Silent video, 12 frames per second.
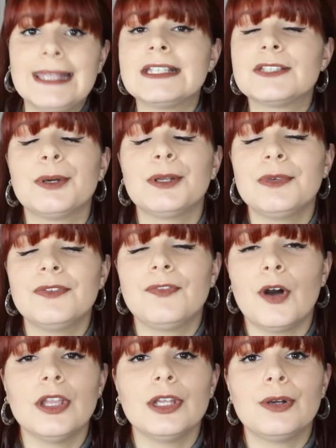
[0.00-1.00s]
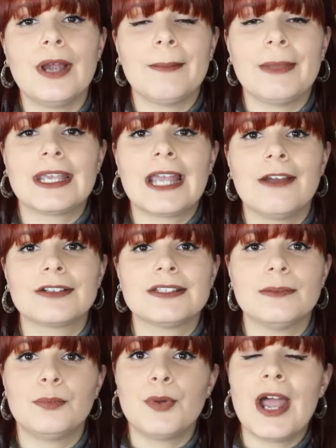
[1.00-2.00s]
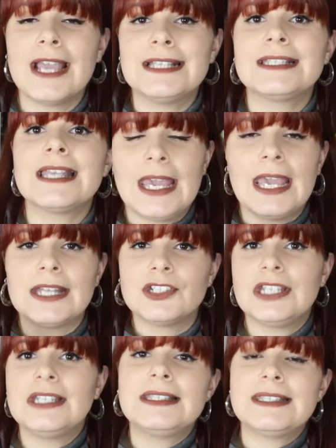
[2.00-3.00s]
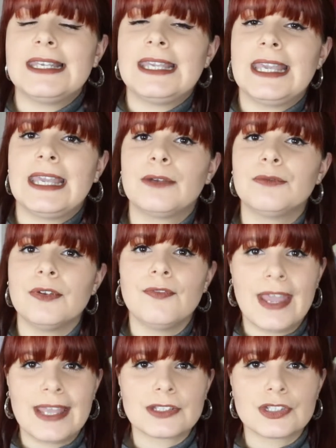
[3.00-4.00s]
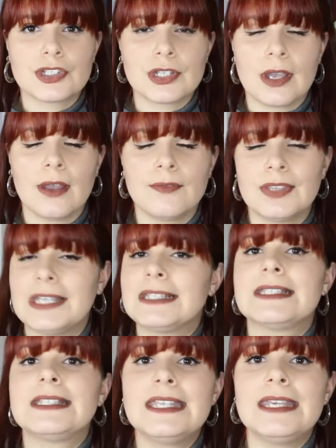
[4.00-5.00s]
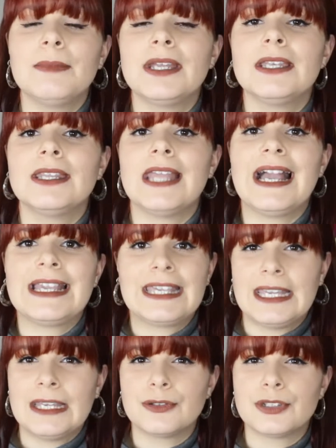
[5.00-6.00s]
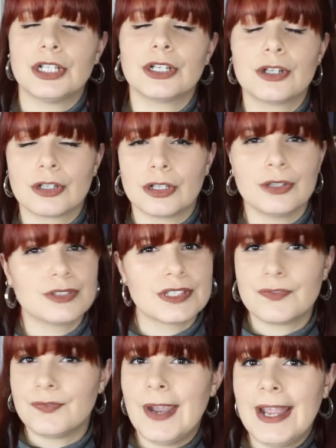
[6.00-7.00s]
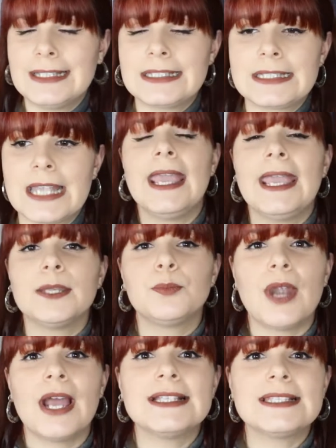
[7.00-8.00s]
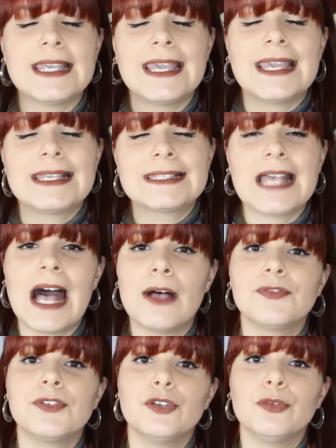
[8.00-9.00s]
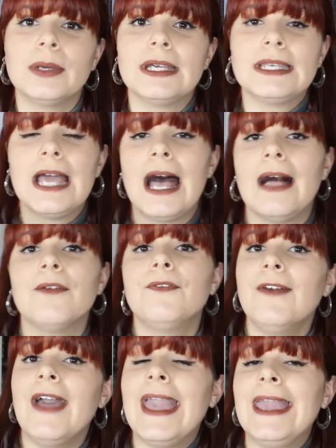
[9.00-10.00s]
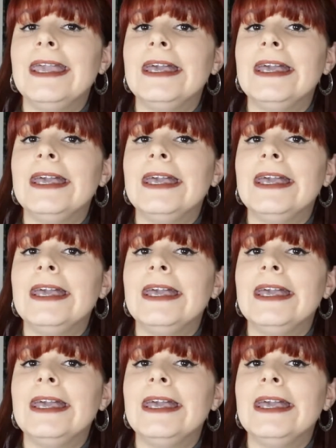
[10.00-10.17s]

In this one we follow our main character Bryce, and she's seeking revenge of this demon that killed her closest friends. And Bryce is half human, half fae.